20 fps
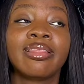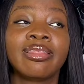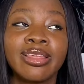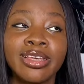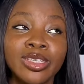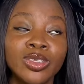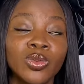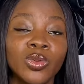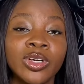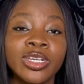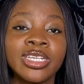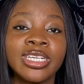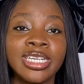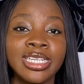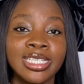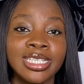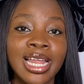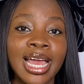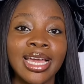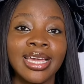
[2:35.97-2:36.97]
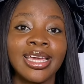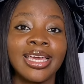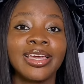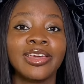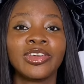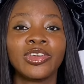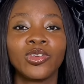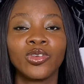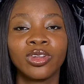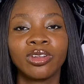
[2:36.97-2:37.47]
This one is like
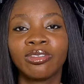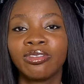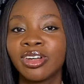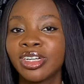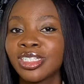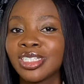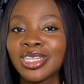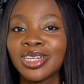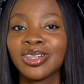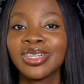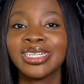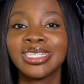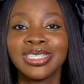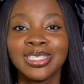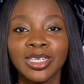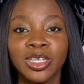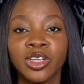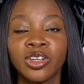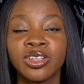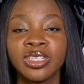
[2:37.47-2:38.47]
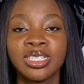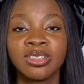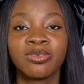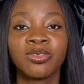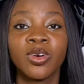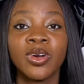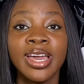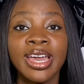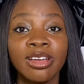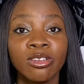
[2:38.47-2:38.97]
a universal insecurity
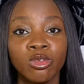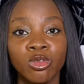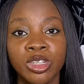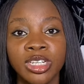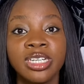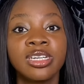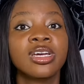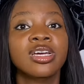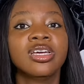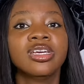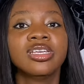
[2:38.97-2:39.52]
for every